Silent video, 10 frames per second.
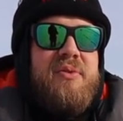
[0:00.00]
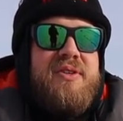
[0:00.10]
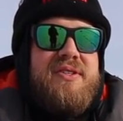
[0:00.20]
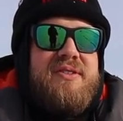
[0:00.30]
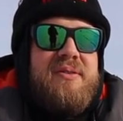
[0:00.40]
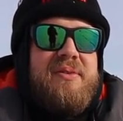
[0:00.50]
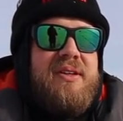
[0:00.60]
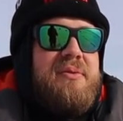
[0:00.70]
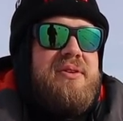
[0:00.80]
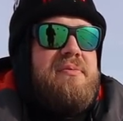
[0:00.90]
which is something
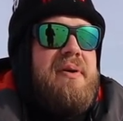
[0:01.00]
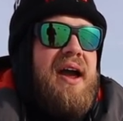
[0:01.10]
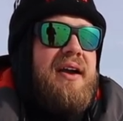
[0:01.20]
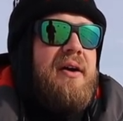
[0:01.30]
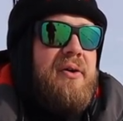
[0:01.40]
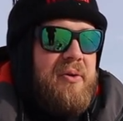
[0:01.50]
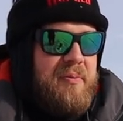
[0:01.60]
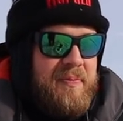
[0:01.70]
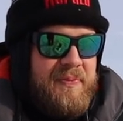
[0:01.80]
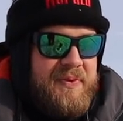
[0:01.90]
that we do back
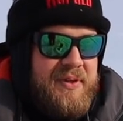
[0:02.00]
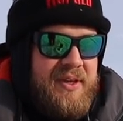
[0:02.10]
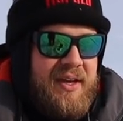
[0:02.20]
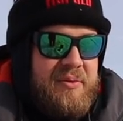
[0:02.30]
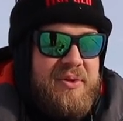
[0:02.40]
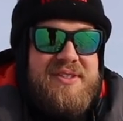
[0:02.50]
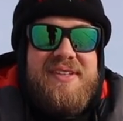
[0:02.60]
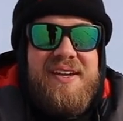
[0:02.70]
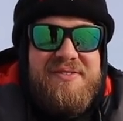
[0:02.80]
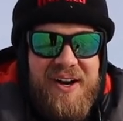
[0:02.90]
home, and what
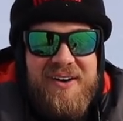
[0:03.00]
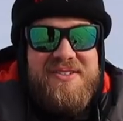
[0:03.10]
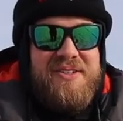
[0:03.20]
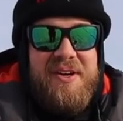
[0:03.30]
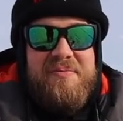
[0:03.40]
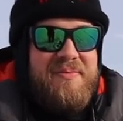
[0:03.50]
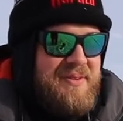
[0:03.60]
saved our trip